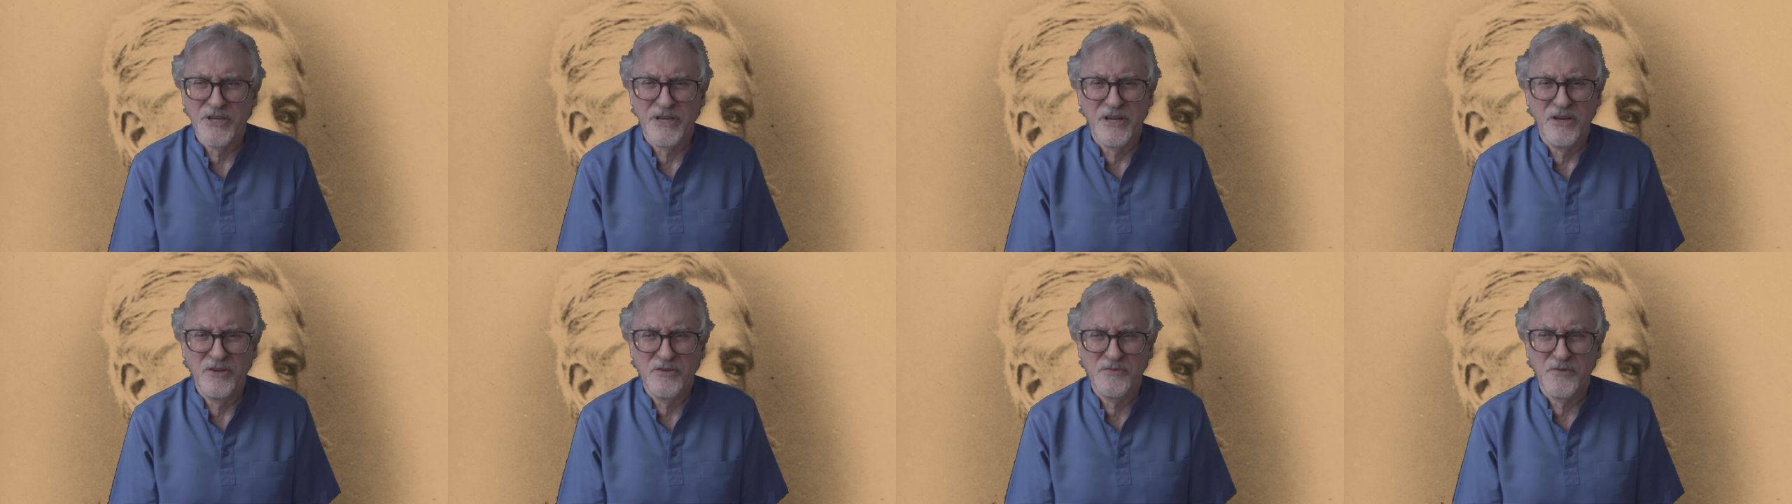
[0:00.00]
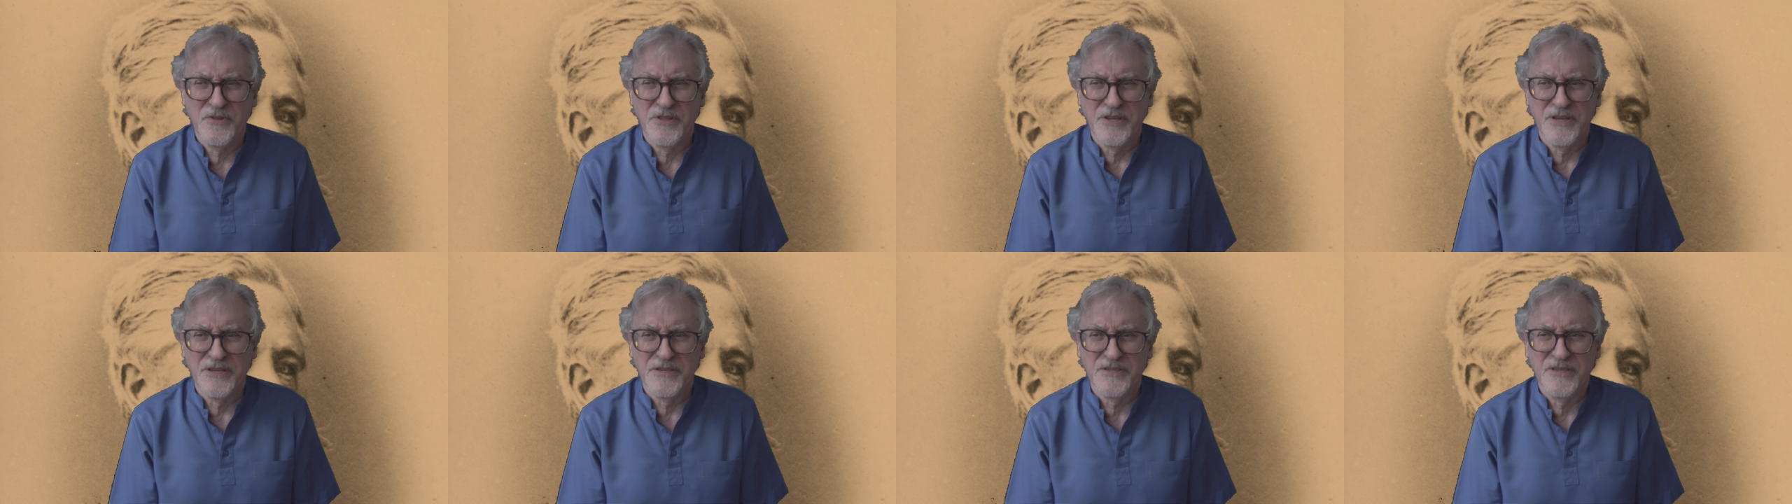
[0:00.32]
goes for
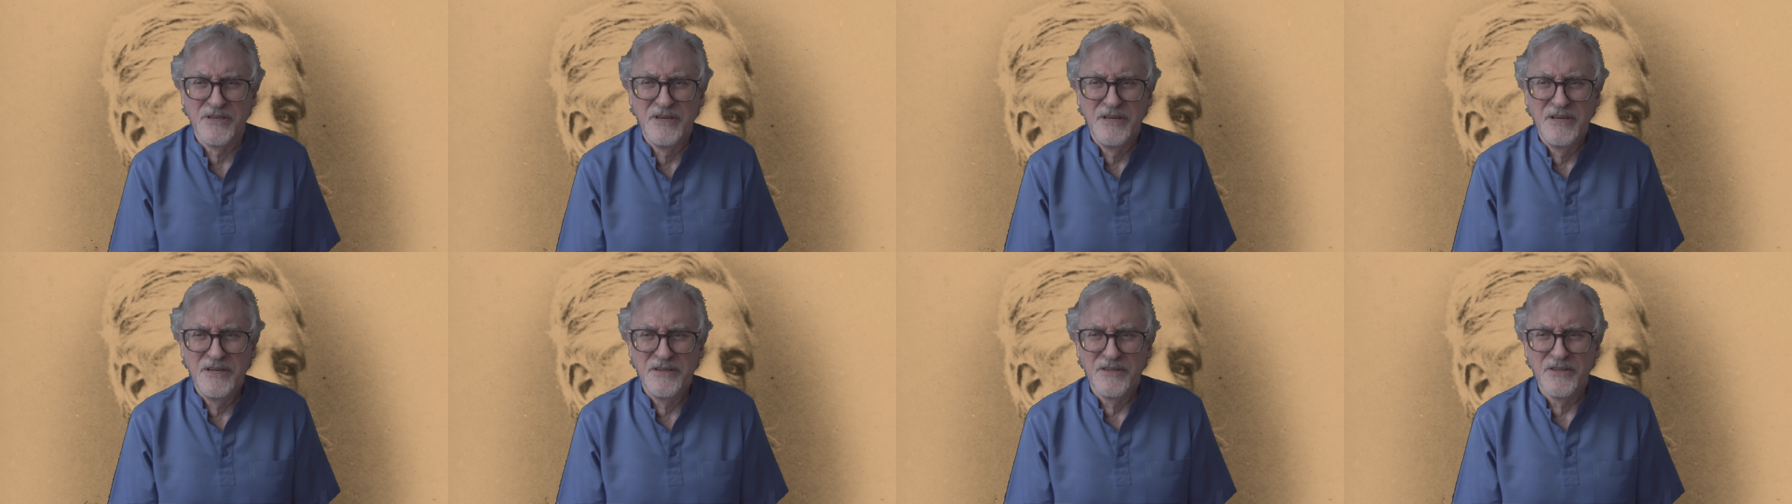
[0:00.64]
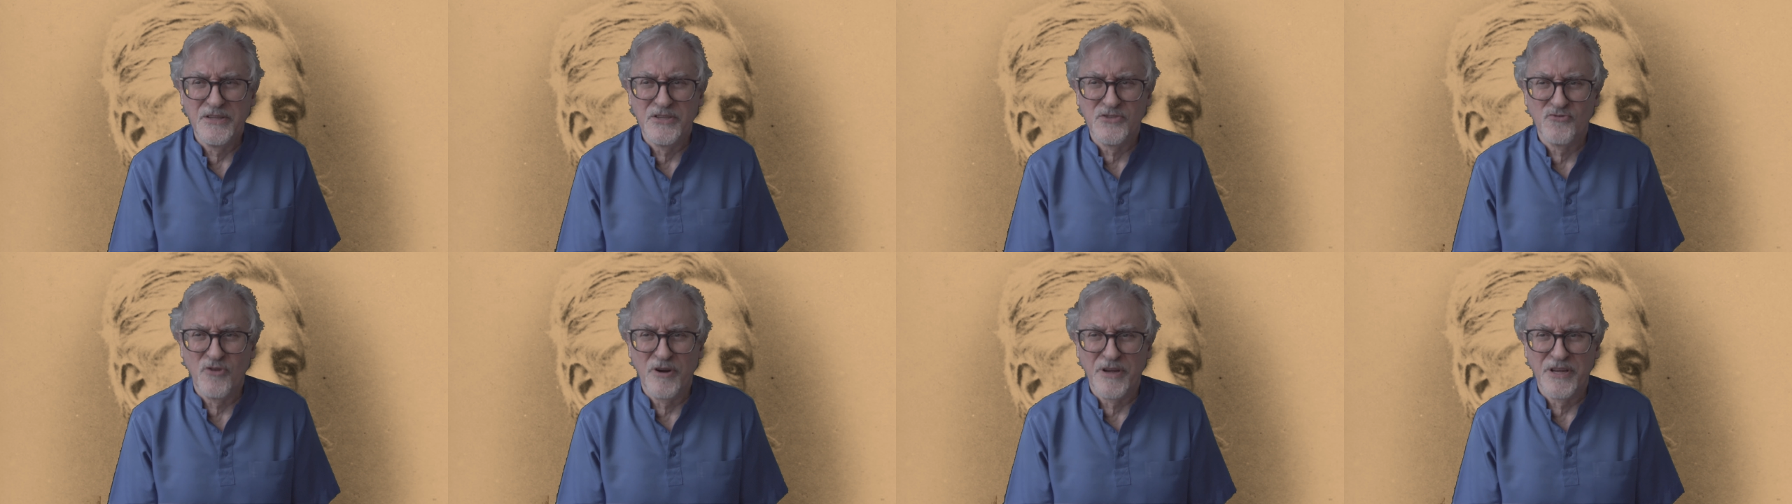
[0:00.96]
these
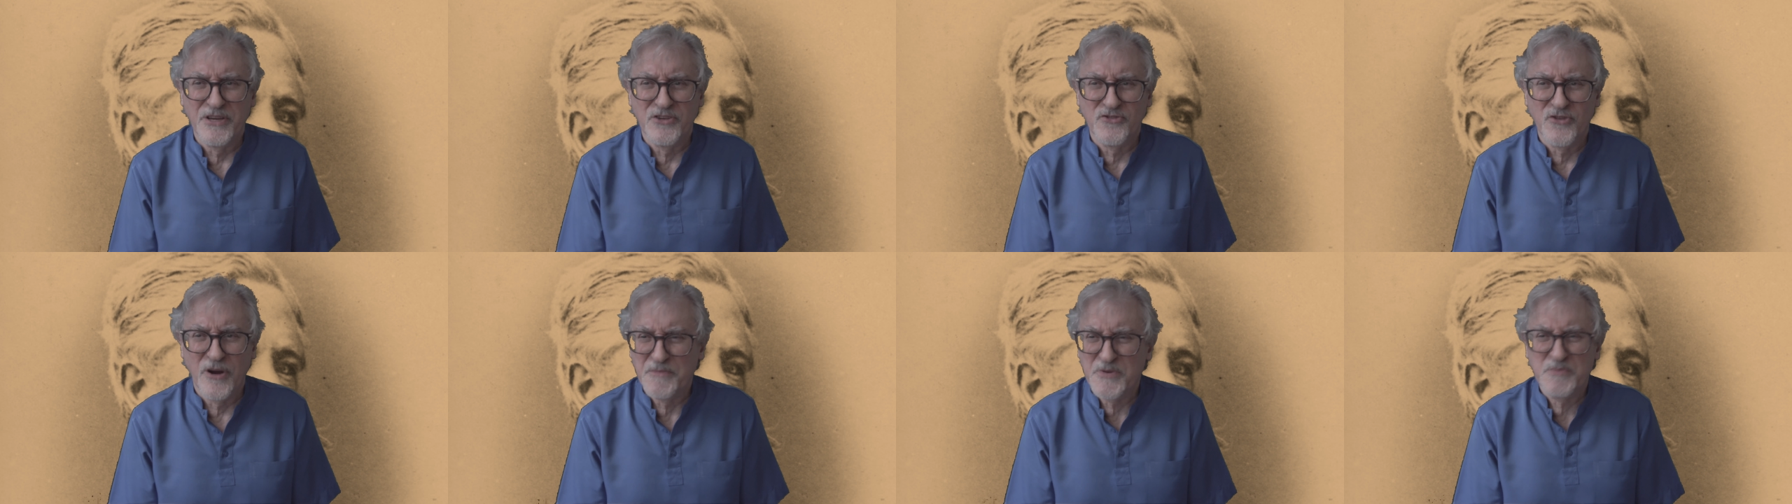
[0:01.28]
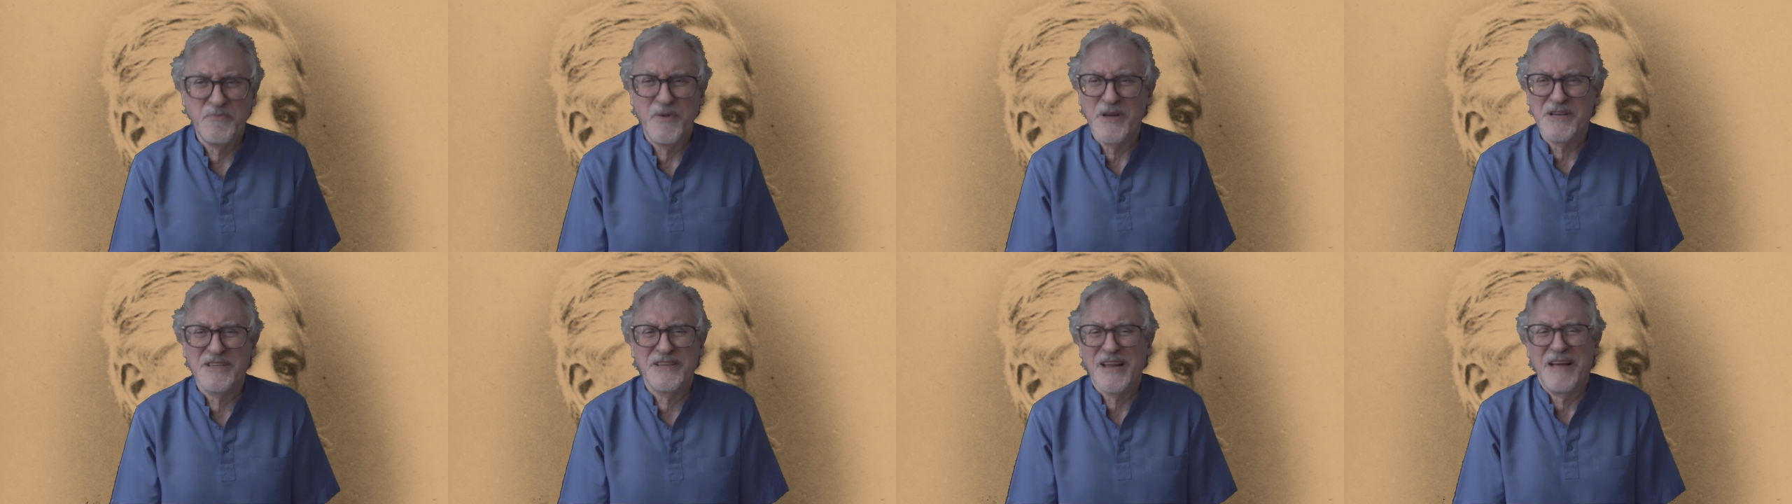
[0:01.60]
these ruggy traps,
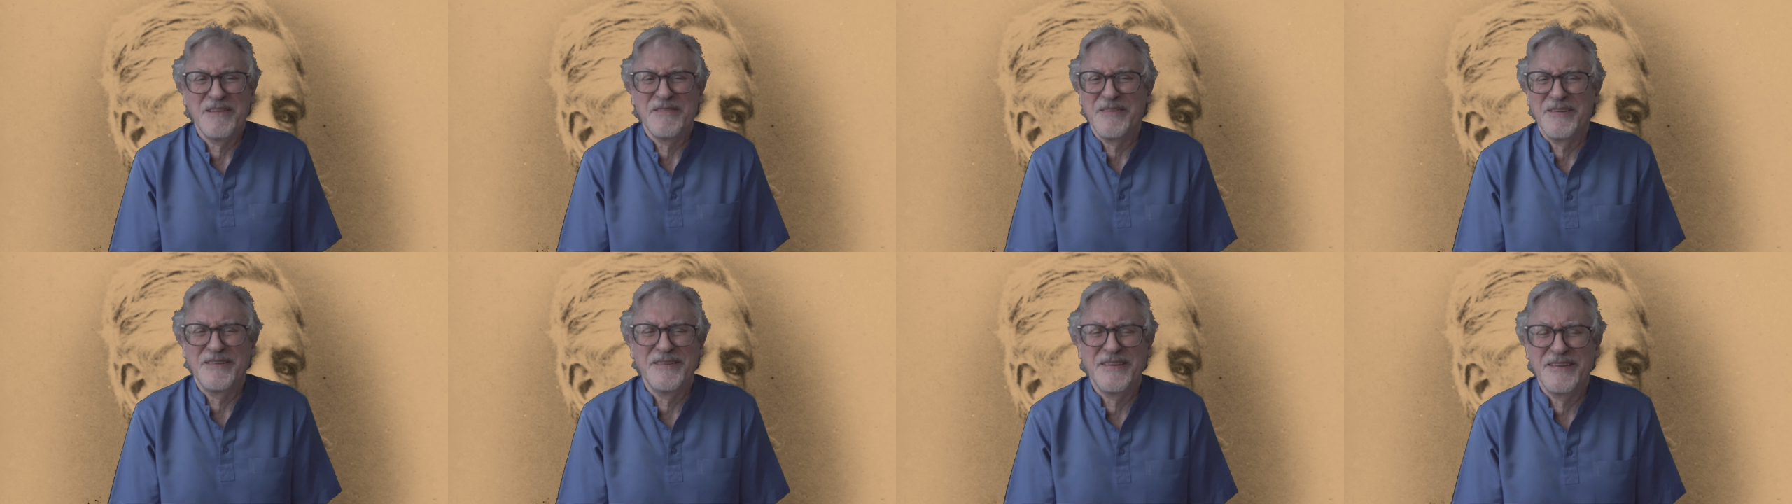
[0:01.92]
but uh,